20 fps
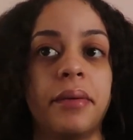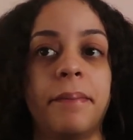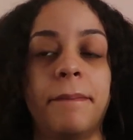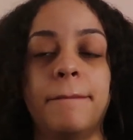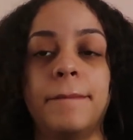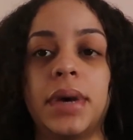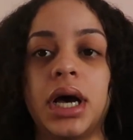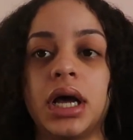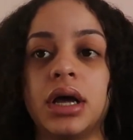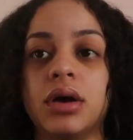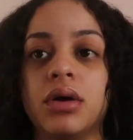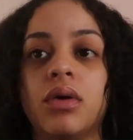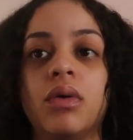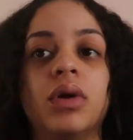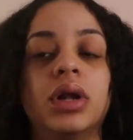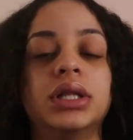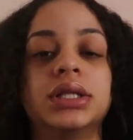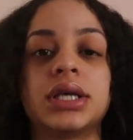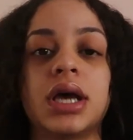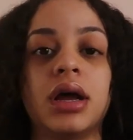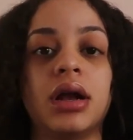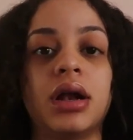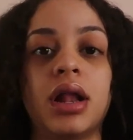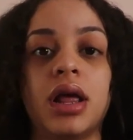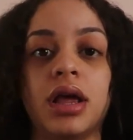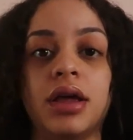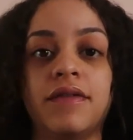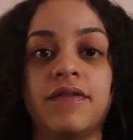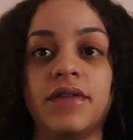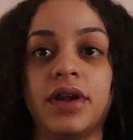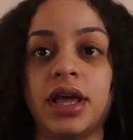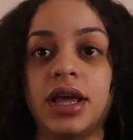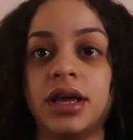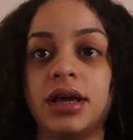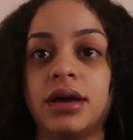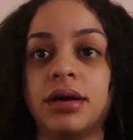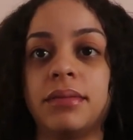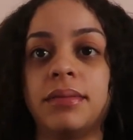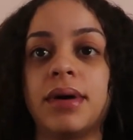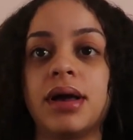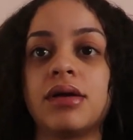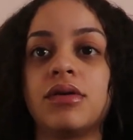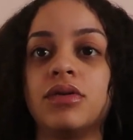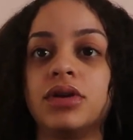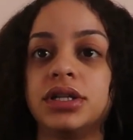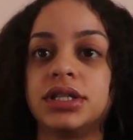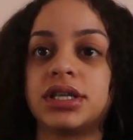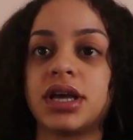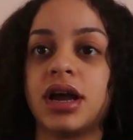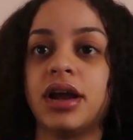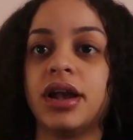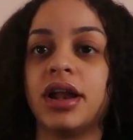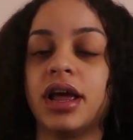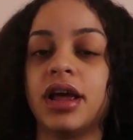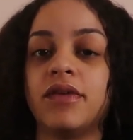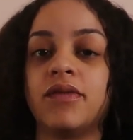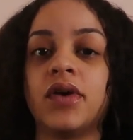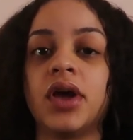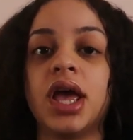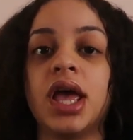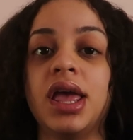my whole entire life. Like, my whole entire life.